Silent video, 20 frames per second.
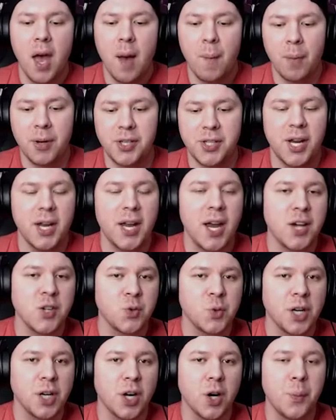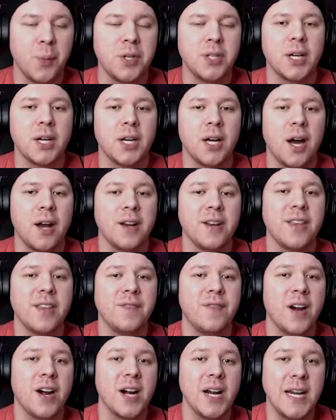But today guys, we are going to be taking on the
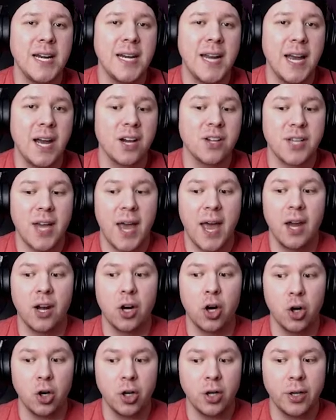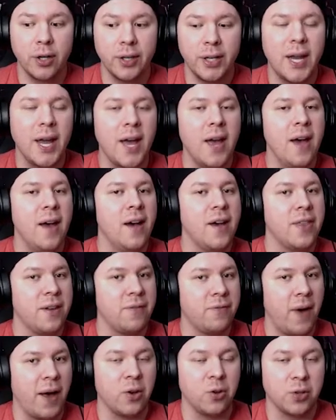very next and currently the
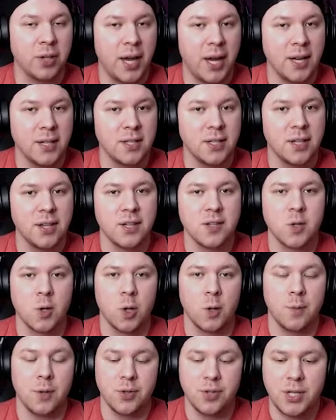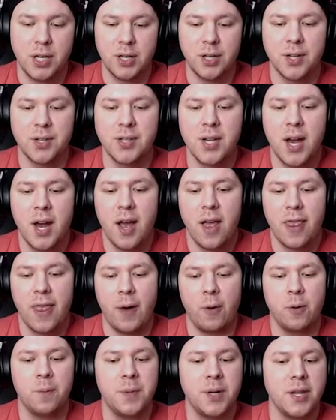final gate in the solo mode series.
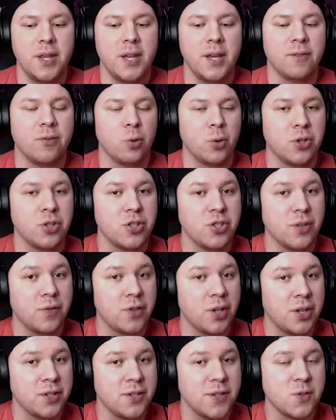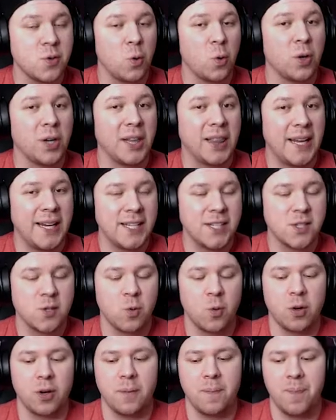That would be the Enforcers of Justice or
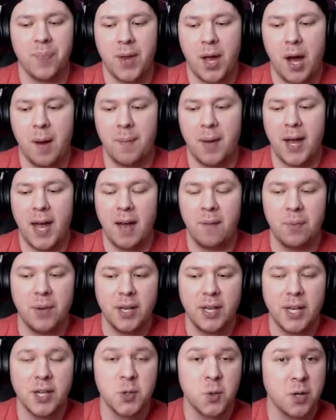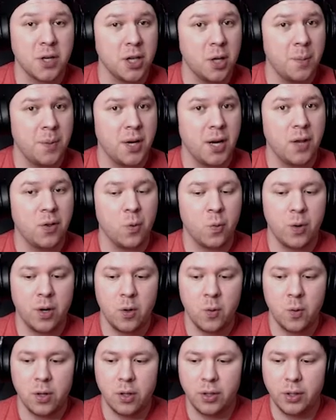Lightsworn. Um, I have played Lightsworn a little bit in the
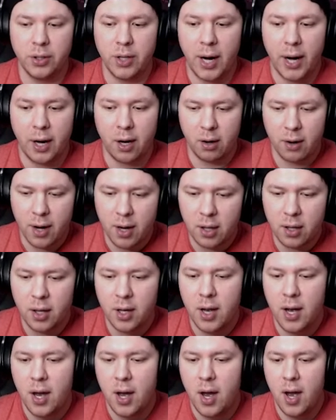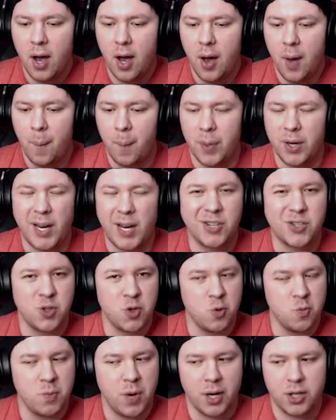real world, IRL, but not
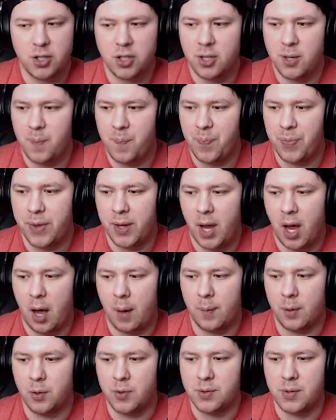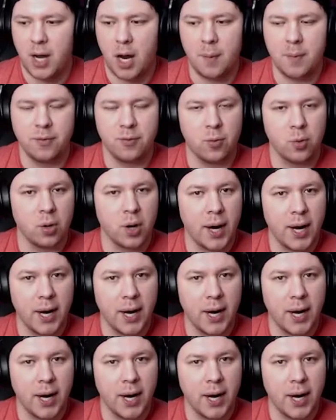too much. Um, it was out before I